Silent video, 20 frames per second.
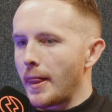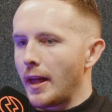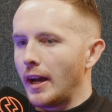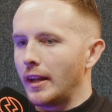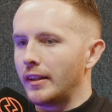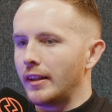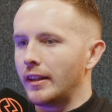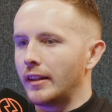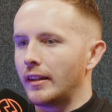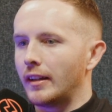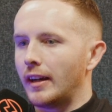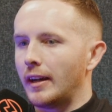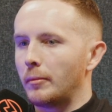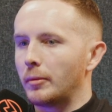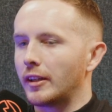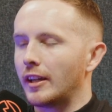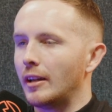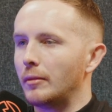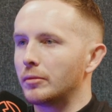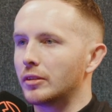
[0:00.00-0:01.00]
And then I
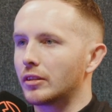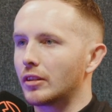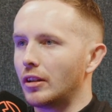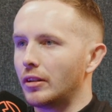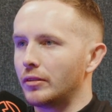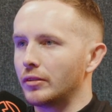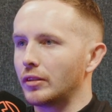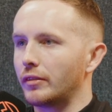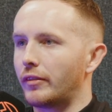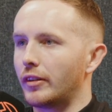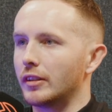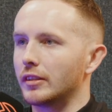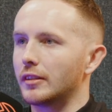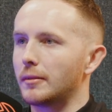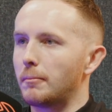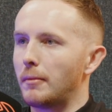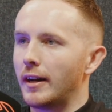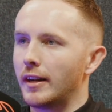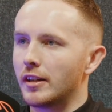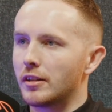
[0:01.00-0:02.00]
became Scotland's first
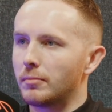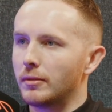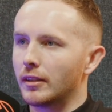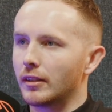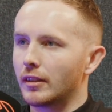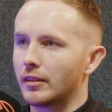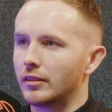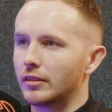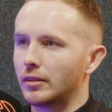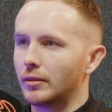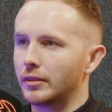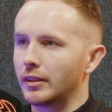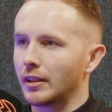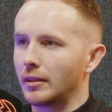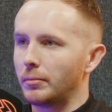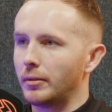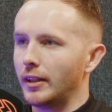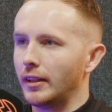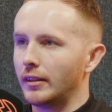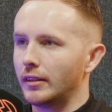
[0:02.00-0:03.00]
management consulting
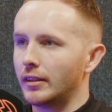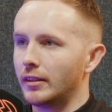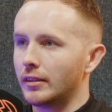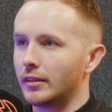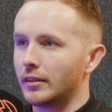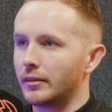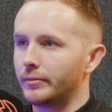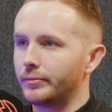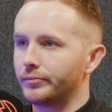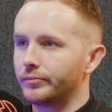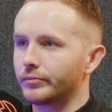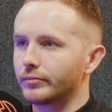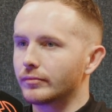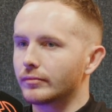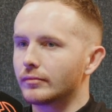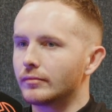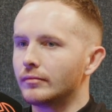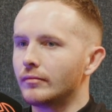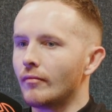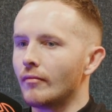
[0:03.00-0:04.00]
apprentice.
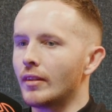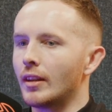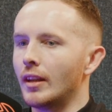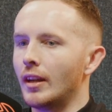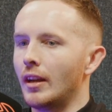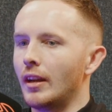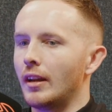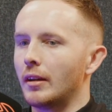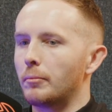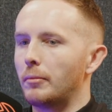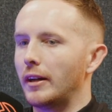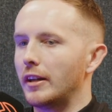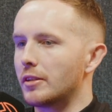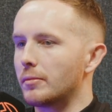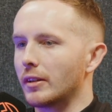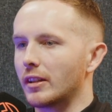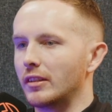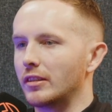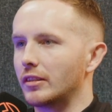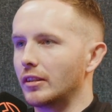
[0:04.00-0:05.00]

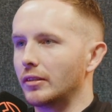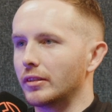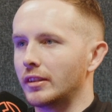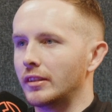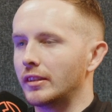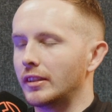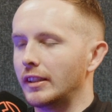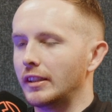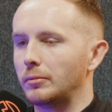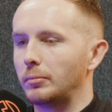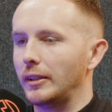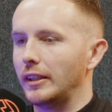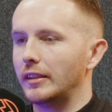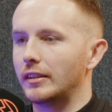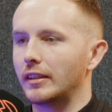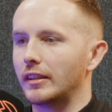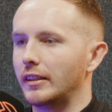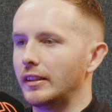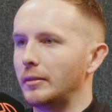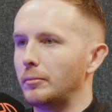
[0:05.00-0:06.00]
Management consultancy is
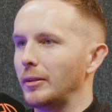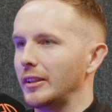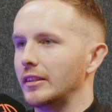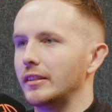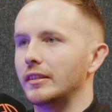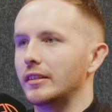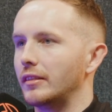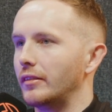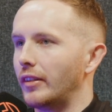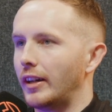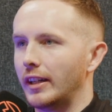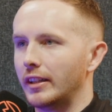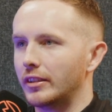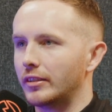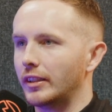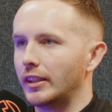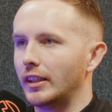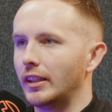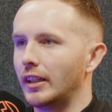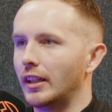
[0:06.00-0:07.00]
basically business
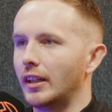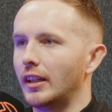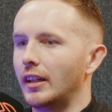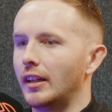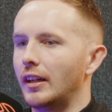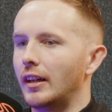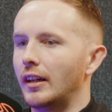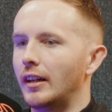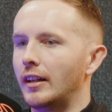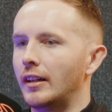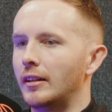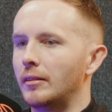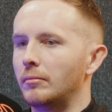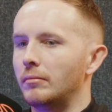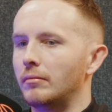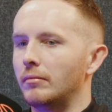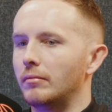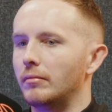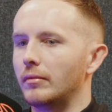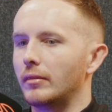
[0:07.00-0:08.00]
advisory.
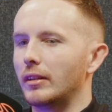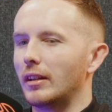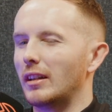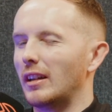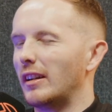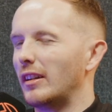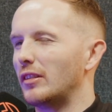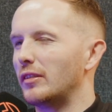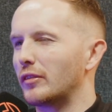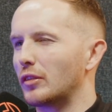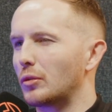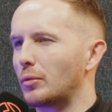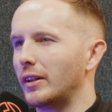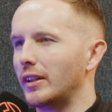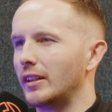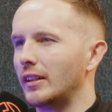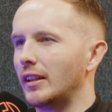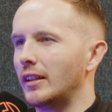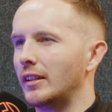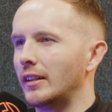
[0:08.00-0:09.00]
You've got
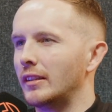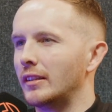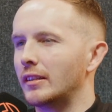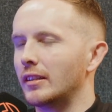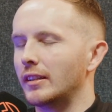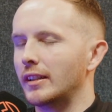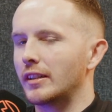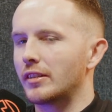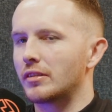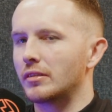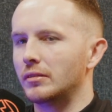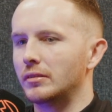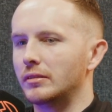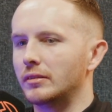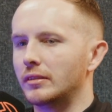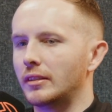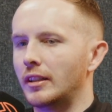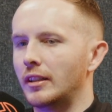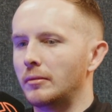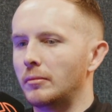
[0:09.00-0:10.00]
quite an intellectual
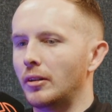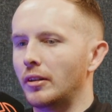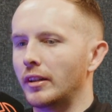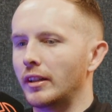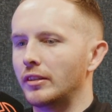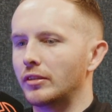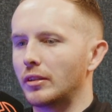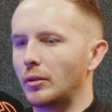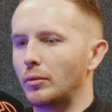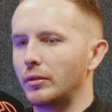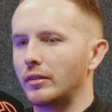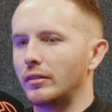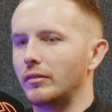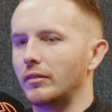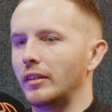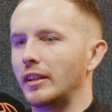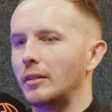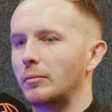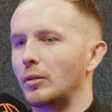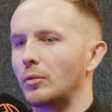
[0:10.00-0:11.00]
audience, so I won't
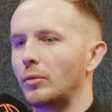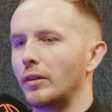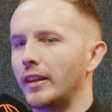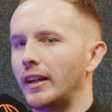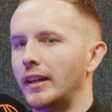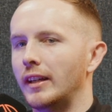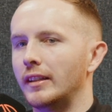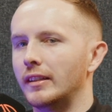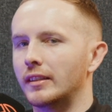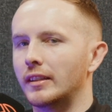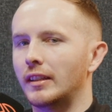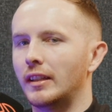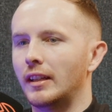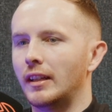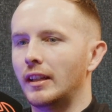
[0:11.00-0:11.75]
labour what that is.